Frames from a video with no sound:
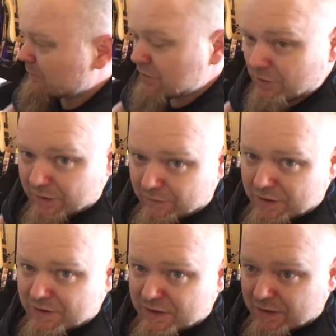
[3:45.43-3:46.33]
Sony
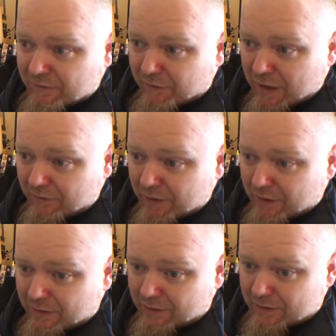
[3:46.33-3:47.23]
VTC
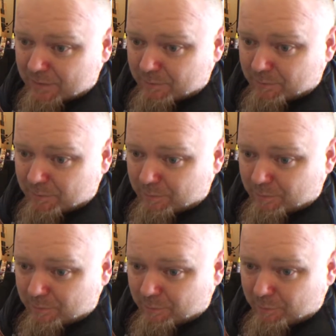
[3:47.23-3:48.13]
5A is
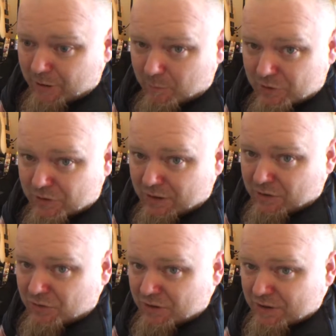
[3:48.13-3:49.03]
pretty much the
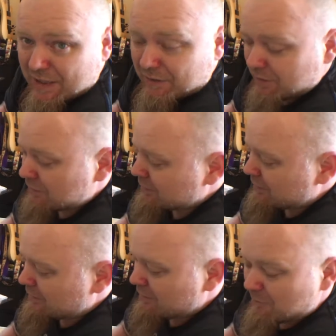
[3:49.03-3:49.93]
industry standard
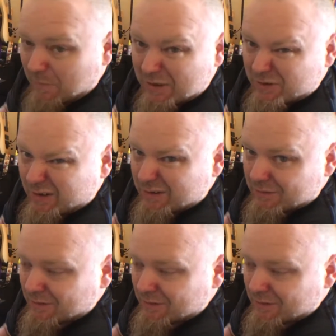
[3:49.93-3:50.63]
battery.